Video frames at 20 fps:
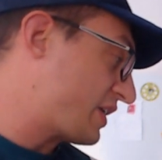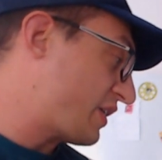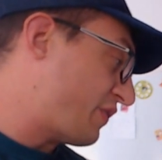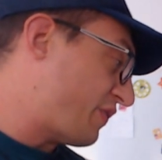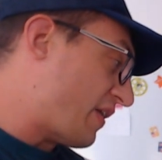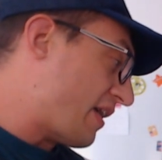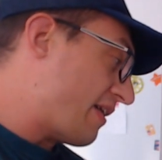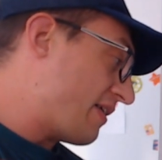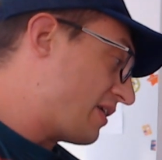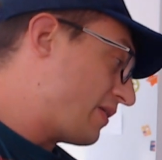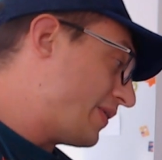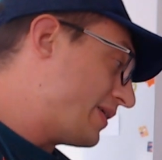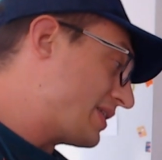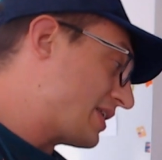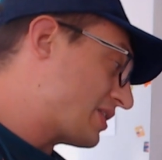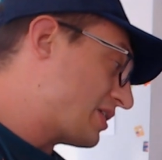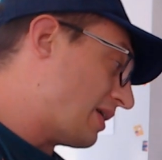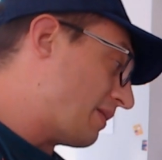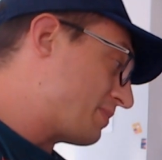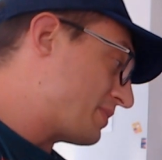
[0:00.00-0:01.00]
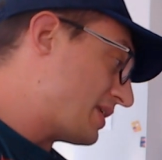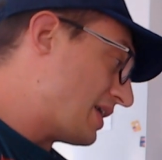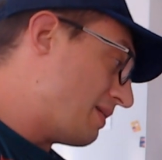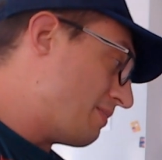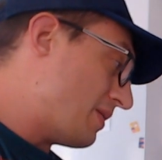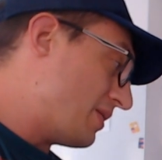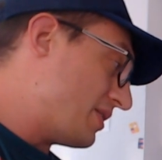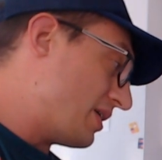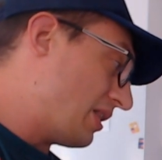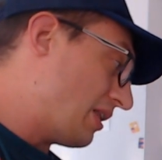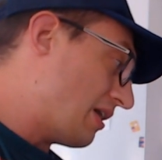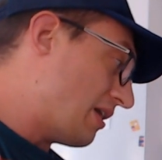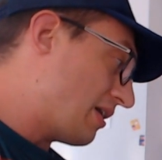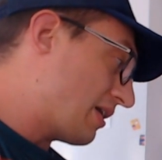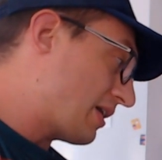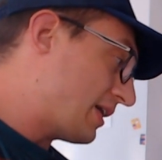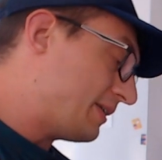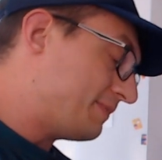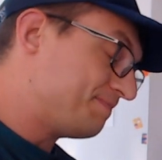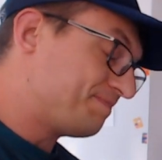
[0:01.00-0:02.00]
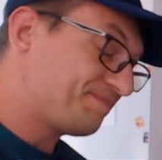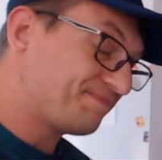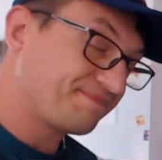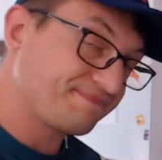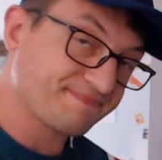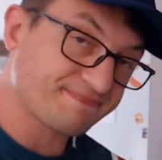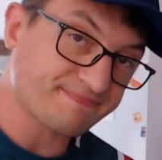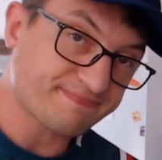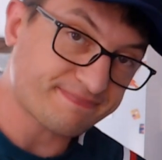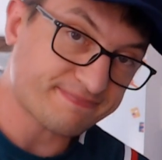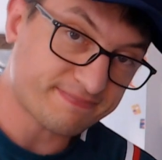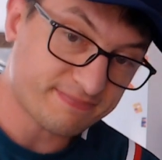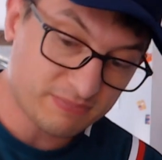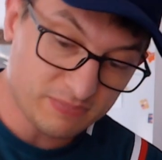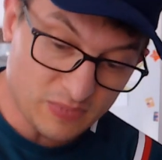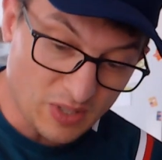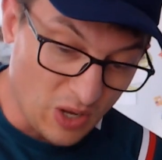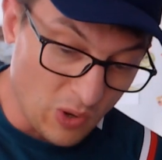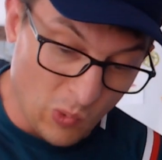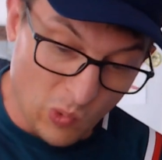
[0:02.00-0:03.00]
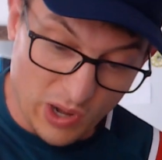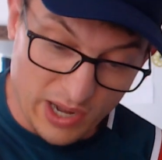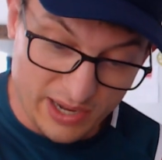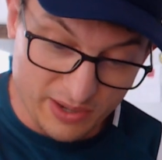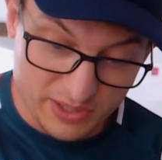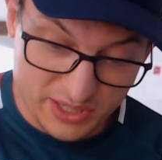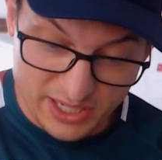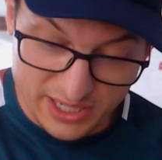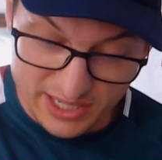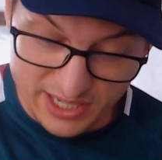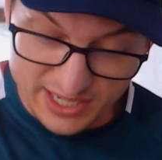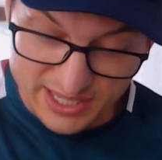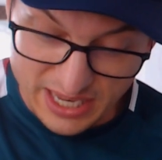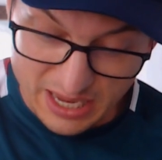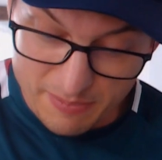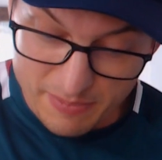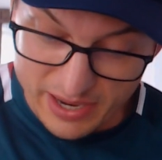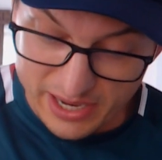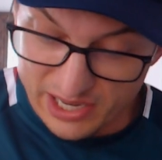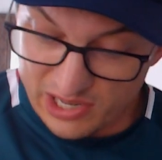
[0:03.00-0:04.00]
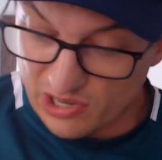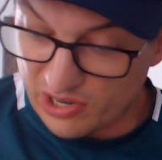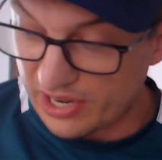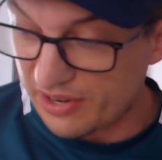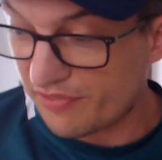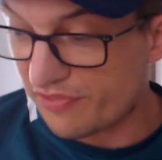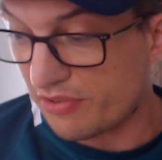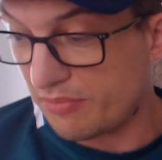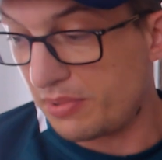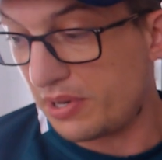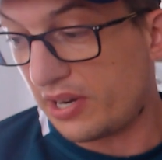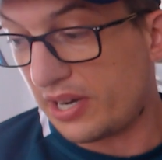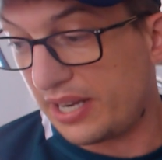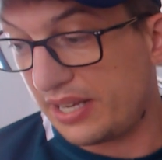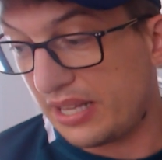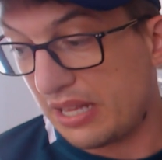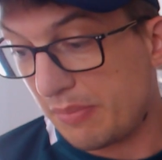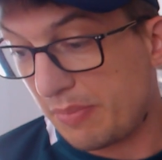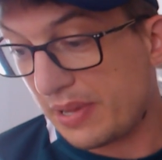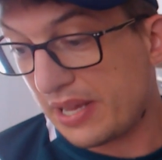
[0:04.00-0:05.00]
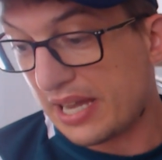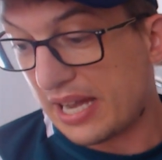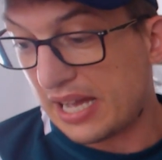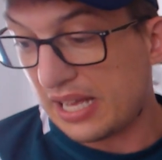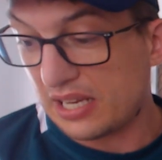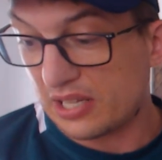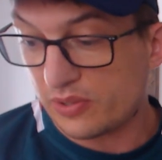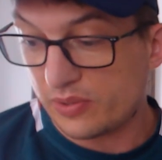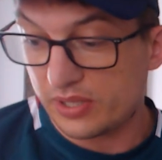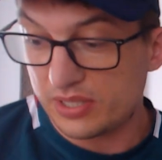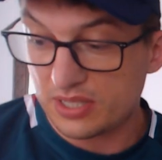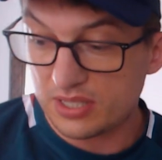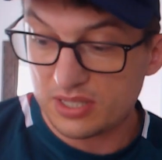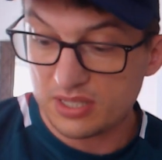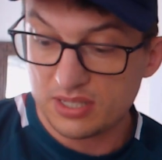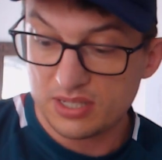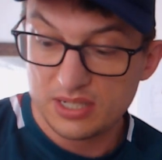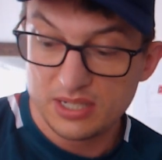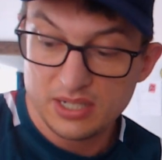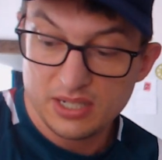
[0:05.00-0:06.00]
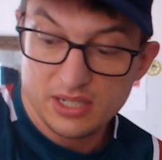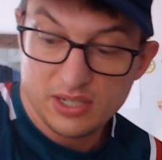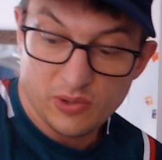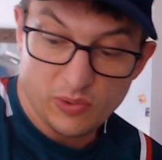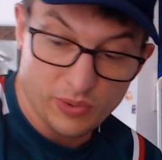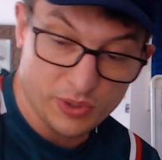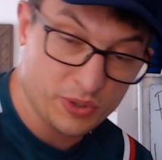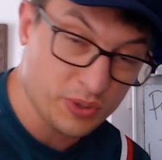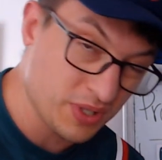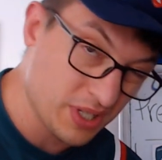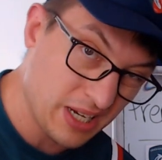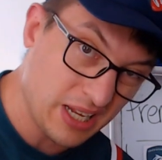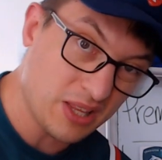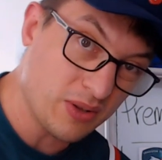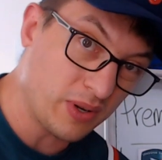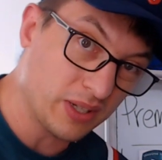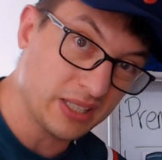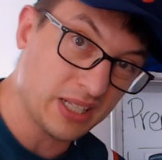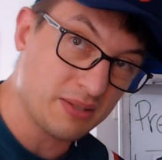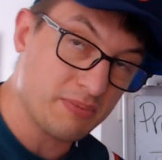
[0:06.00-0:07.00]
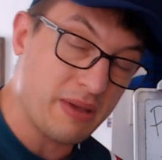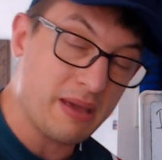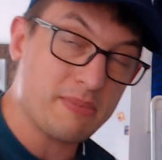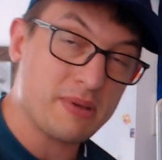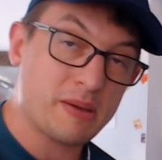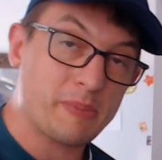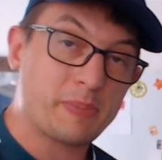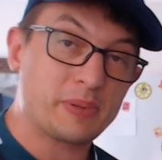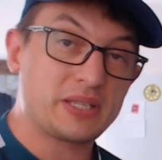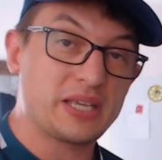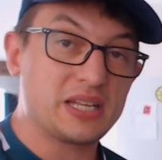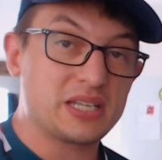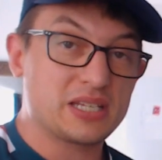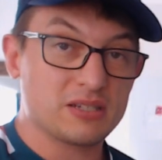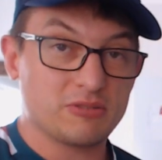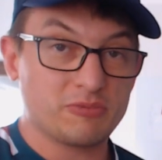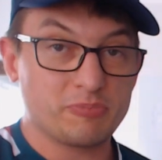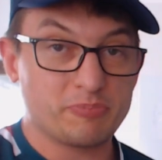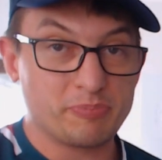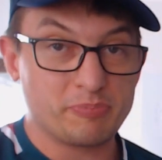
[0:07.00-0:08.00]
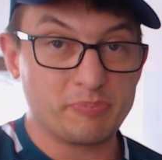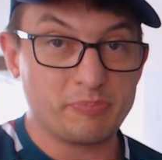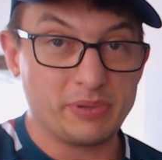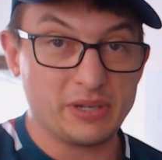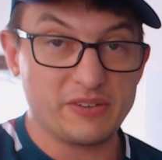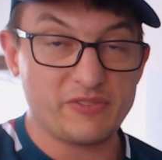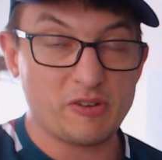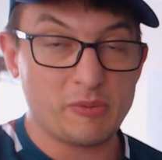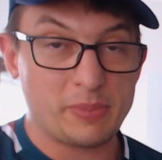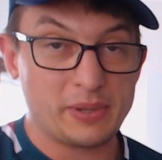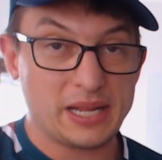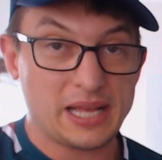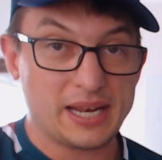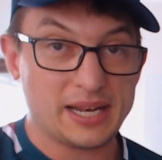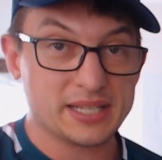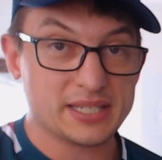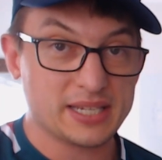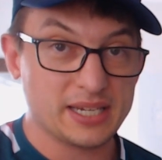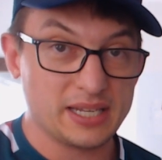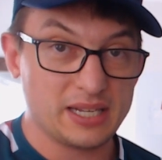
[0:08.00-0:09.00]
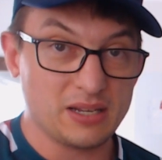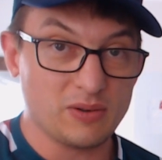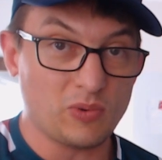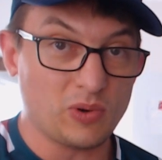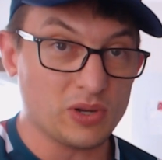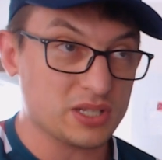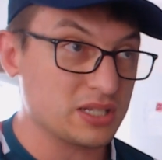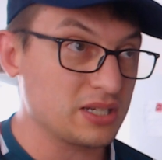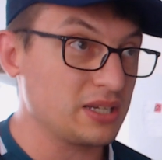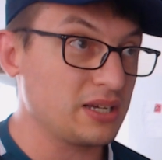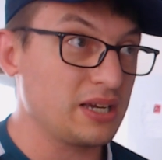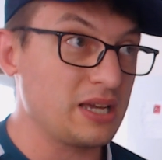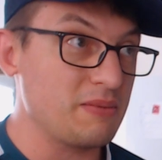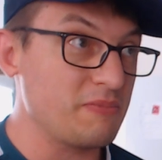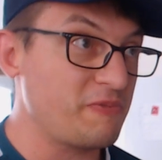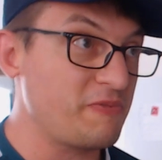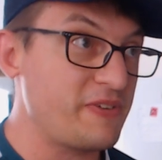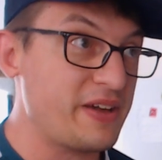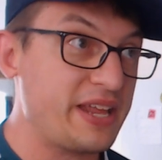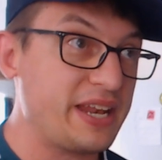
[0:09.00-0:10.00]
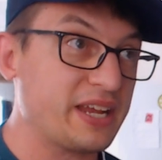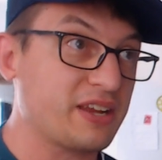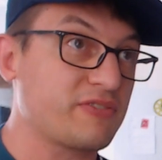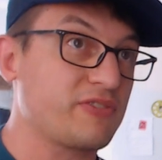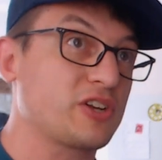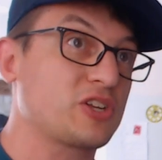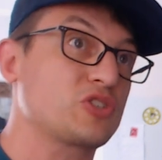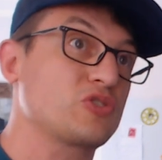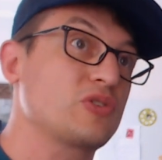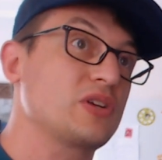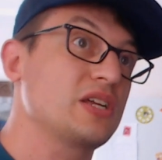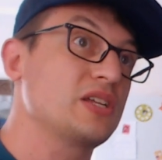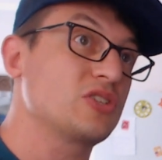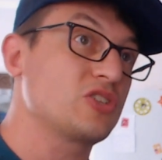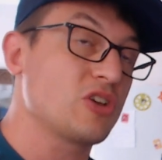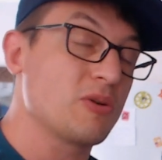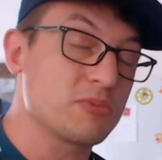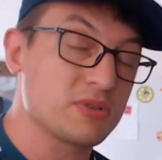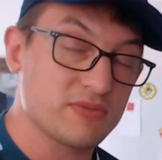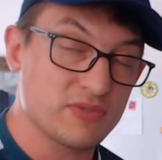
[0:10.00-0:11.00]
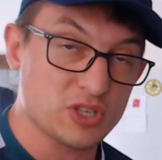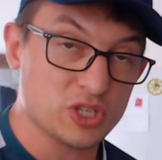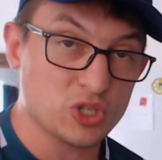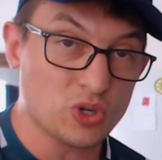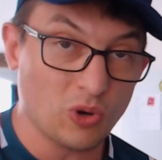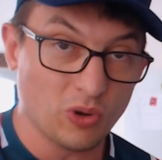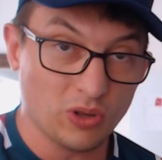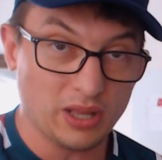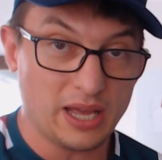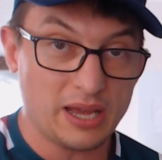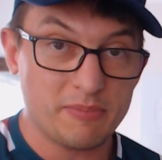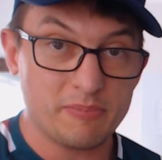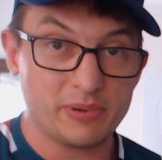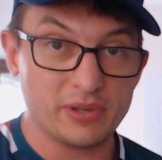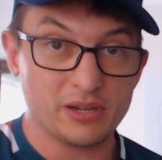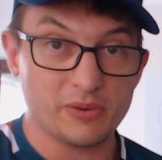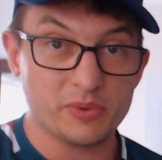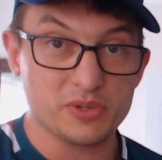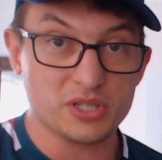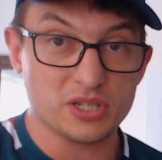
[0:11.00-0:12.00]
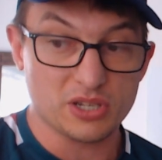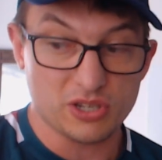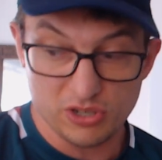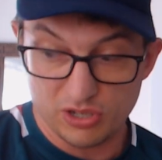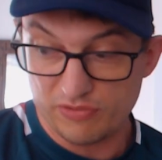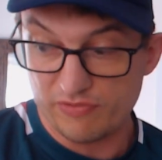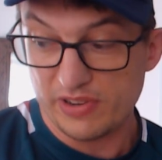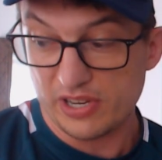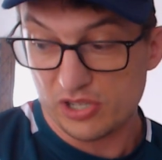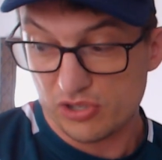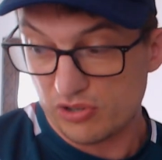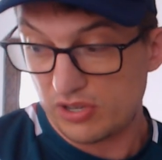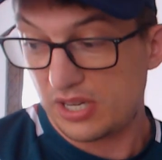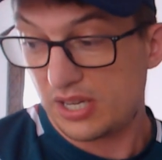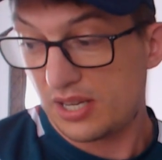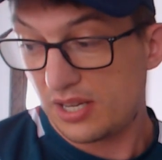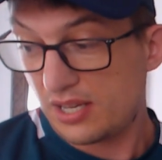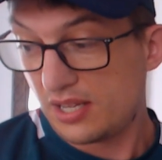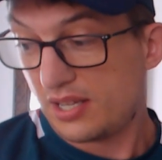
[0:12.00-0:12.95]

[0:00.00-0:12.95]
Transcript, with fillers: far and away the top team on the log. What else can you say, man? Nine from nine. They beat Harlequins, which was another one that's maybe a potential bit of a banana skin. It wasn't an emphatic victory in terms of the scoreline, but it was a good victory.